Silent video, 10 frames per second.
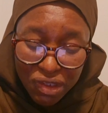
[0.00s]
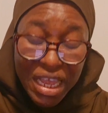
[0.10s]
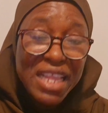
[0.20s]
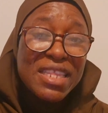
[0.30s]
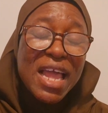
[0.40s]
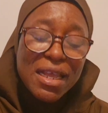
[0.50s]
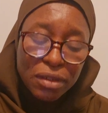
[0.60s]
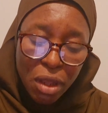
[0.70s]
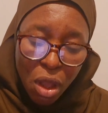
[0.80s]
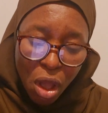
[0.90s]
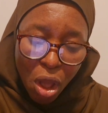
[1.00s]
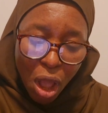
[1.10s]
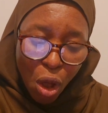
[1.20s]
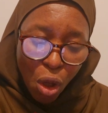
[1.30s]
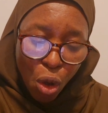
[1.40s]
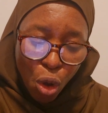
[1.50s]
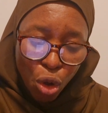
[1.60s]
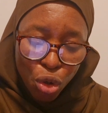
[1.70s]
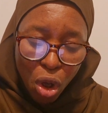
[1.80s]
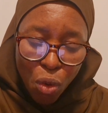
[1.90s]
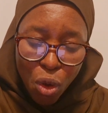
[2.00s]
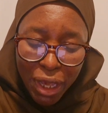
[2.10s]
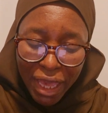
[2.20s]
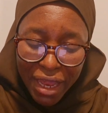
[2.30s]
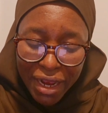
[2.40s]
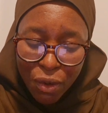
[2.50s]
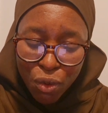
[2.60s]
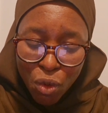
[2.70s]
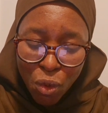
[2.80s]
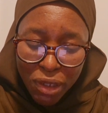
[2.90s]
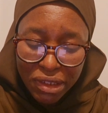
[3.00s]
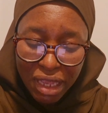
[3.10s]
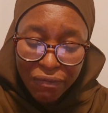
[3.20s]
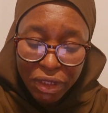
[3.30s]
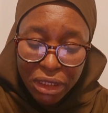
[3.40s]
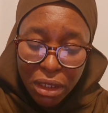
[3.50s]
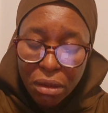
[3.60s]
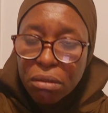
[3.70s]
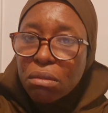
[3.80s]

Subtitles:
sentenced Olowokere, who was 17